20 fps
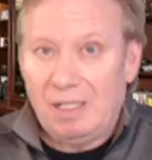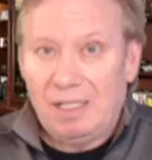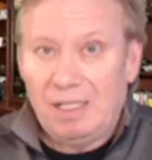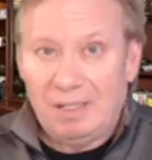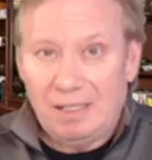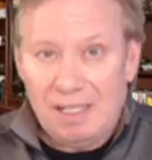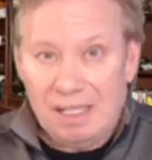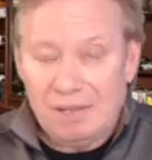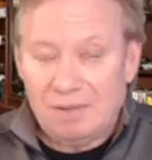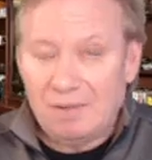
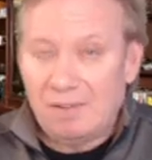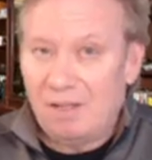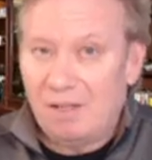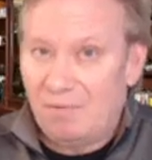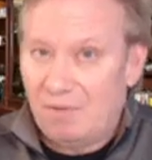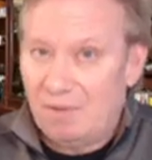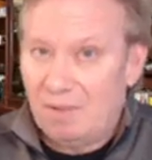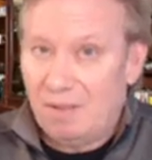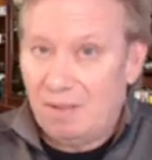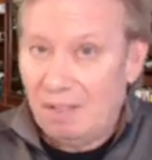illegals have
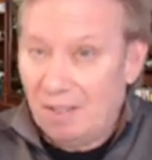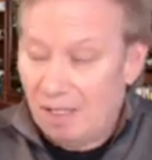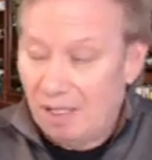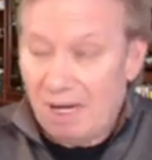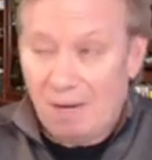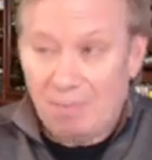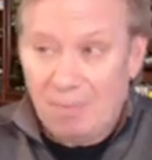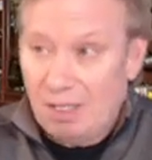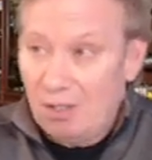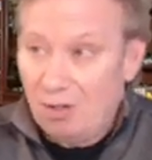
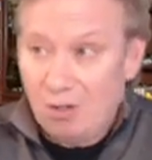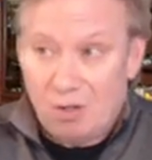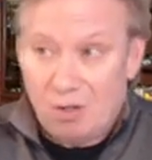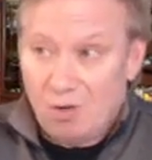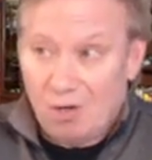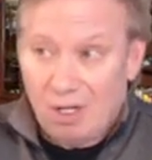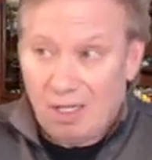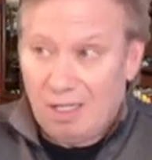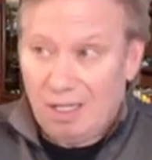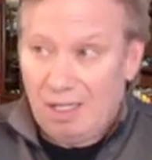come into New
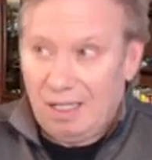York.